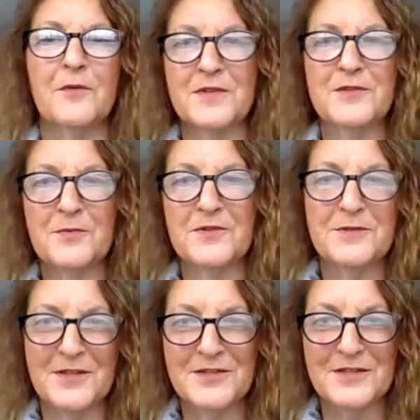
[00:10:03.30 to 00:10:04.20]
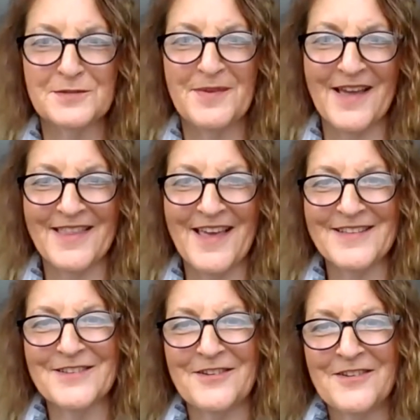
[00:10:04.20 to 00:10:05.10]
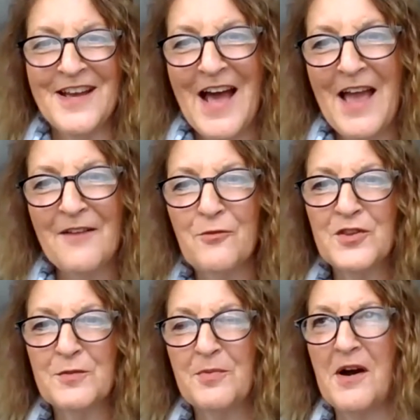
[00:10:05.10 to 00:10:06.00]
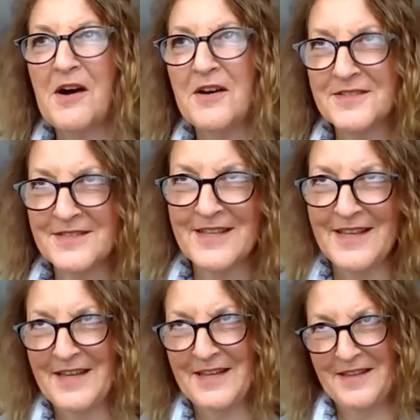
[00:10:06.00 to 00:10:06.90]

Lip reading: it was superstitious back then. So I have witch balls in